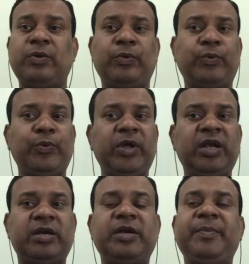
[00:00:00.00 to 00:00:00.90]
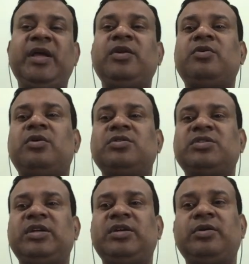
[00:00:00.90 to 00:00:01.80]
will remain
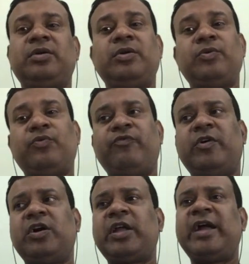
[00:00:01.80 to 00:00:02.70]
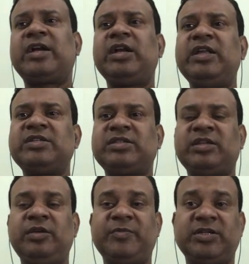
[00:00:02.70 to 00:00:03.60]
constant for at least
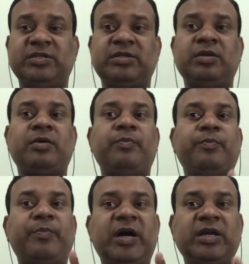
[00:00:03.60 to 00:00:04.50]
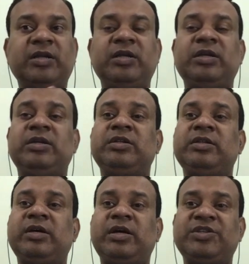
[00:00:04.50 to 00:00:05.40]
3 months, but
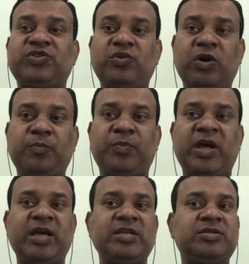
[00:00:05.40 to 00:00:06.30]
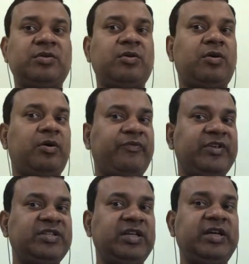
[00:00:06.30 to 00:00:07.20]
the stock price of a
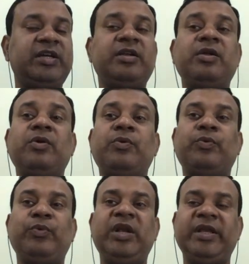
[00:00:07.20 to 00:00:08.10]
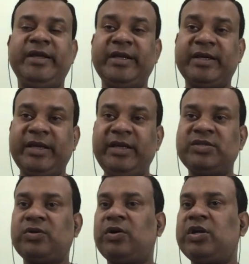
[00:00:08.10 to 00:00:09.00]
share will increase
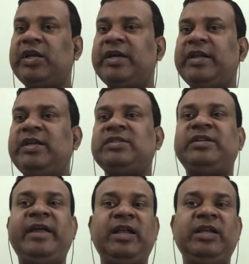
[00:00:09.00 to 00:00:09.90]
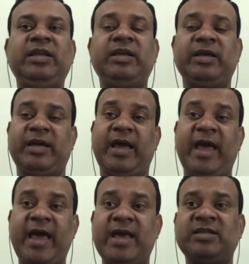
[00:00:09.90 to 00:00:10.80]
or decrease daily
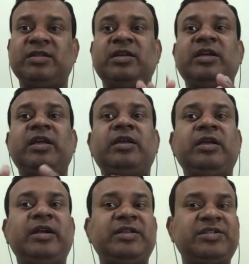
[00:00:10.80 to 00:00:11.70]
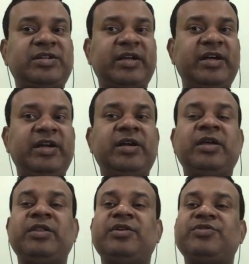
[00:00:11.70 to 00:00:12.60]
as it is traded
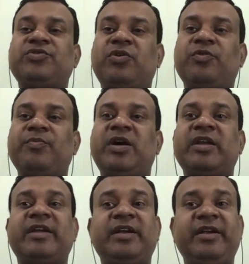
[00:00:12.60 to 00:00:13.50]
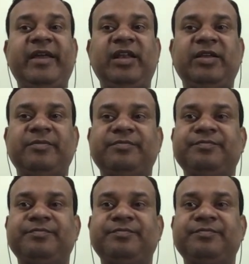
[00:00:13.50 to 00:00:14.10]
in the stock market daily.